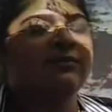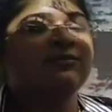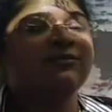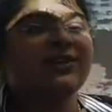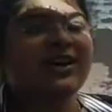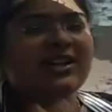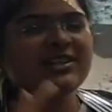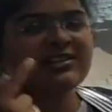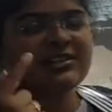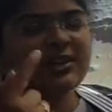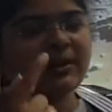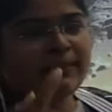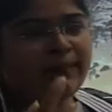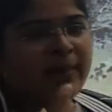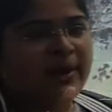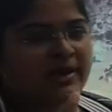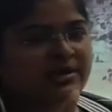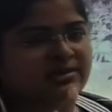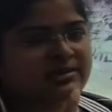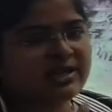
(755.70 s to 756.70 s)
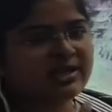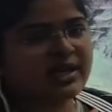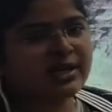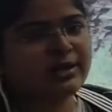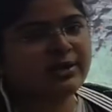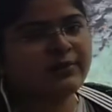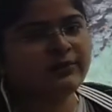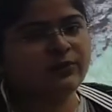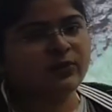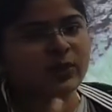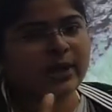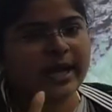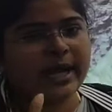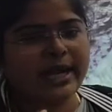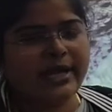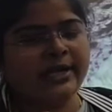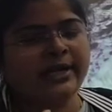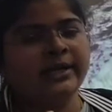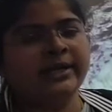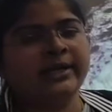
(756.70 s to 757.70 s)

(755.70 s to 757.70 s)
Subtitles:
first person who can